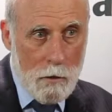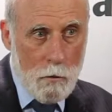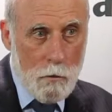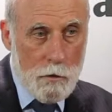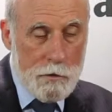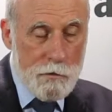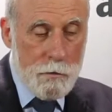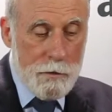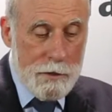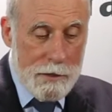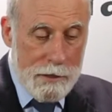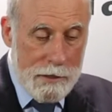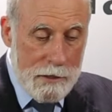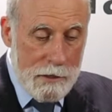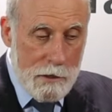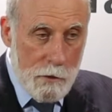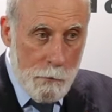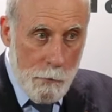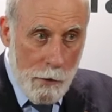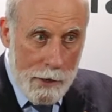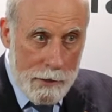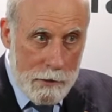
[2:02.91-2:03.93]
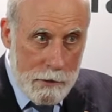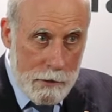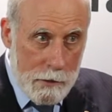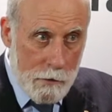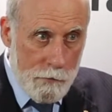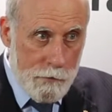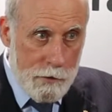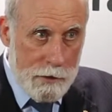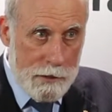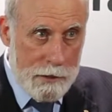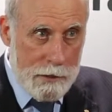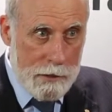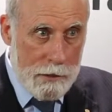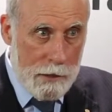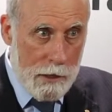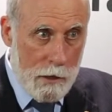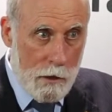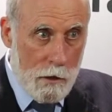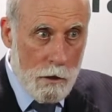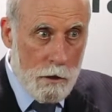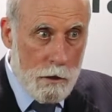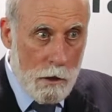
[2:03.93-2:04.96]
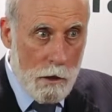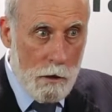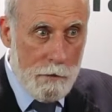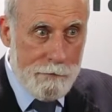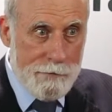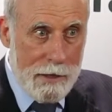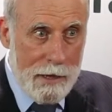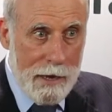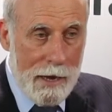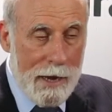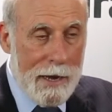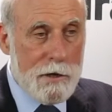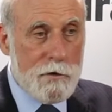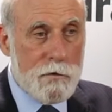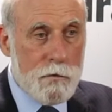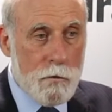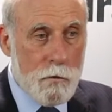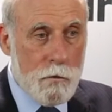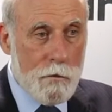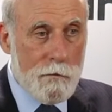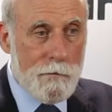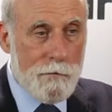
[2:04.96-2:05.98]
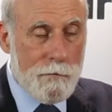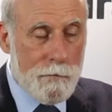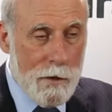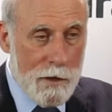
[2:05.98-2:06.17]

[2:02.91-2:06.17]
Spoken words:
which was independent of the details of the actual